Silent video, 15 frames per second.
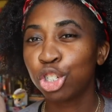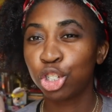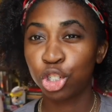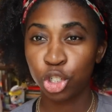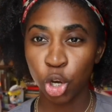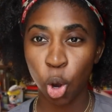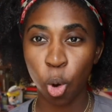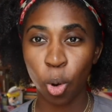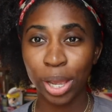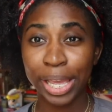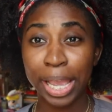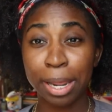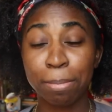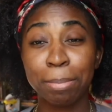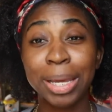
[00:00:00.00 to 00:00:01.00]

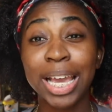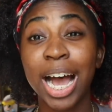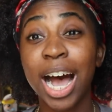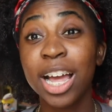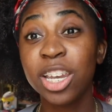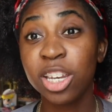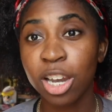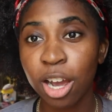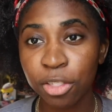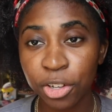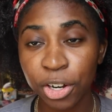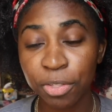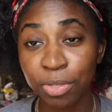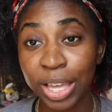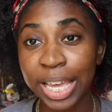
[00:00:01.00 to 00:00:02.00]
joy in me.
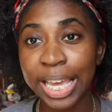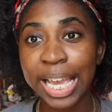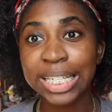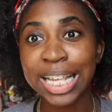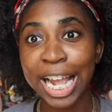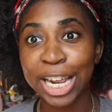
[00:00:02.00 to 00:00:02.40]
Another thing is,